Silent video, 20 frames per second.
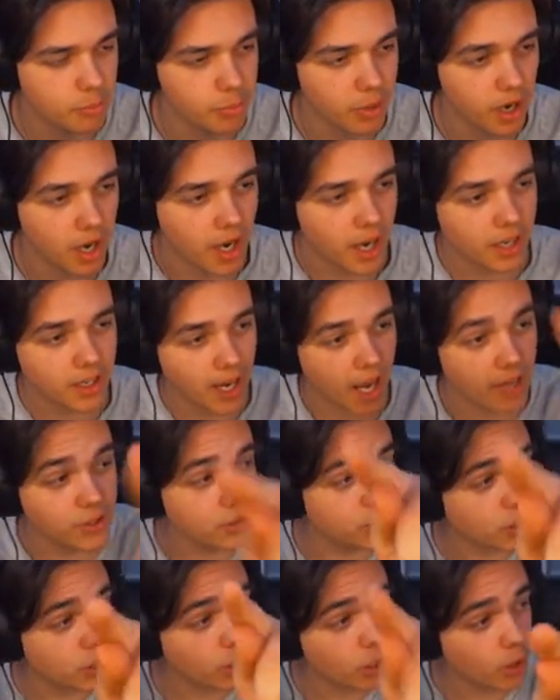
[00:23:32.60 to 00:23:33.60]
A bot?
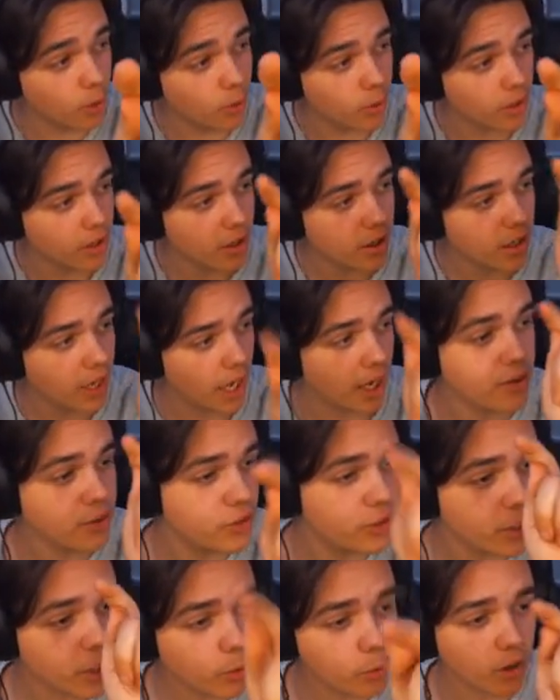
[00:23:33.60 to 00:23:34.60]
And you! And
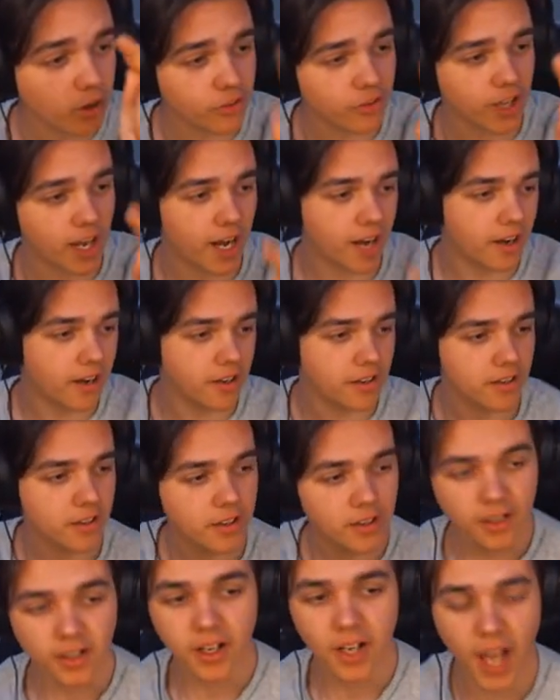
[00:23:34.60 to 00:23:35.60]
you were there!
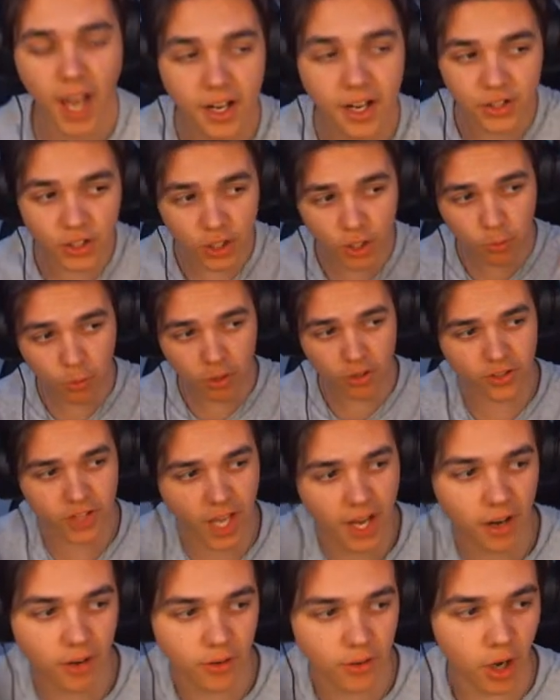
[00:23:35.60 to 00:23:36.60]
And you were
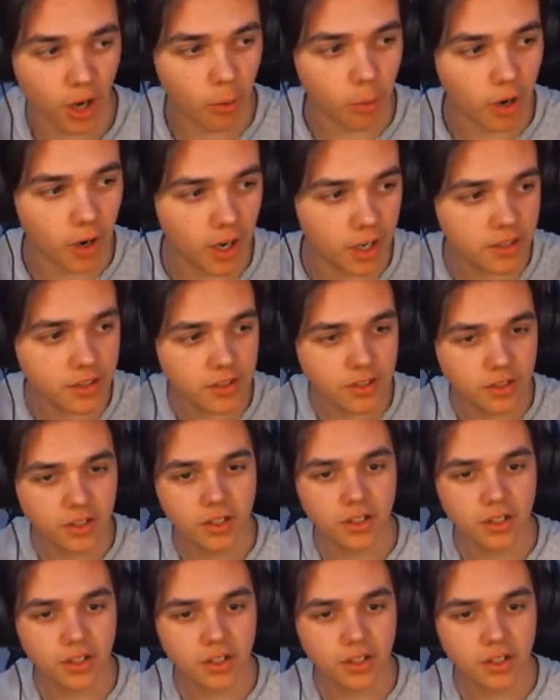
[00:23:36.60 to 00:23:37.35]
there, no one!